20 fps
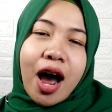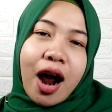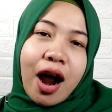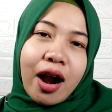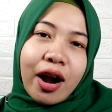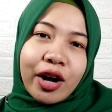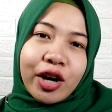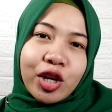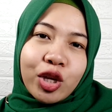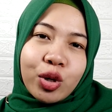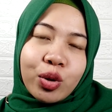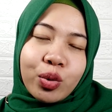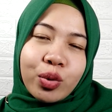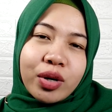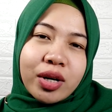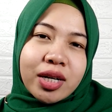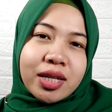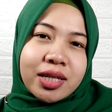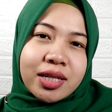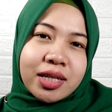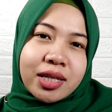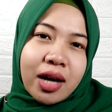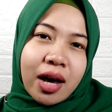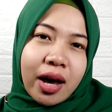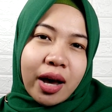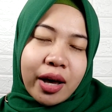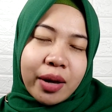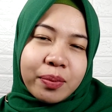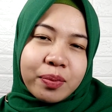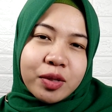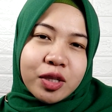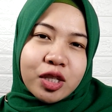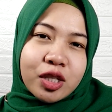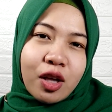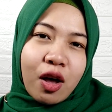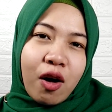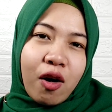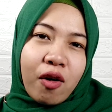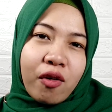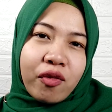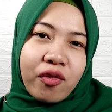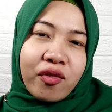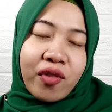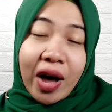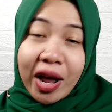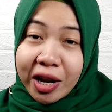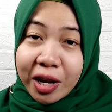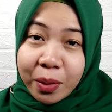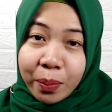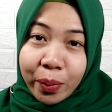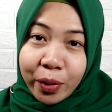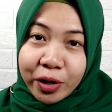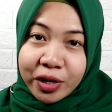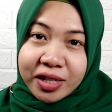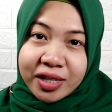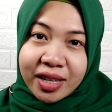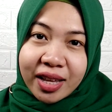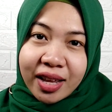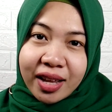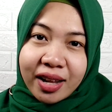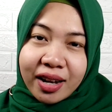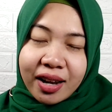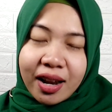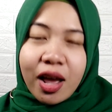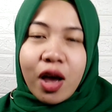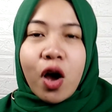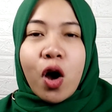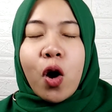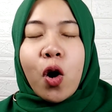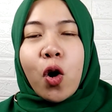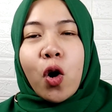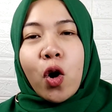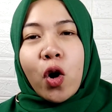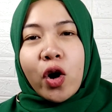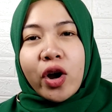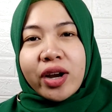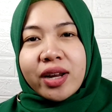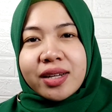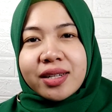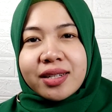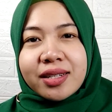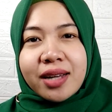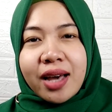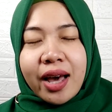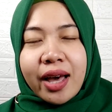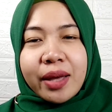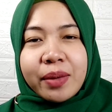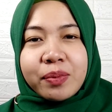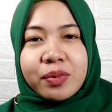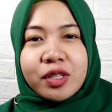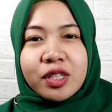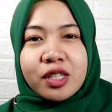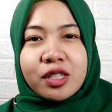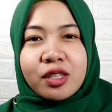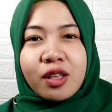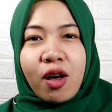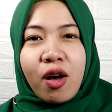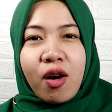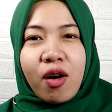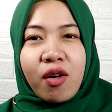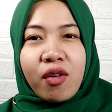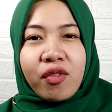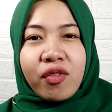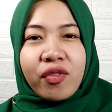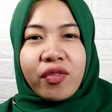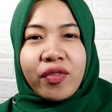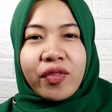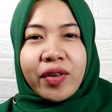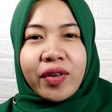Are you a type of funny person or a type of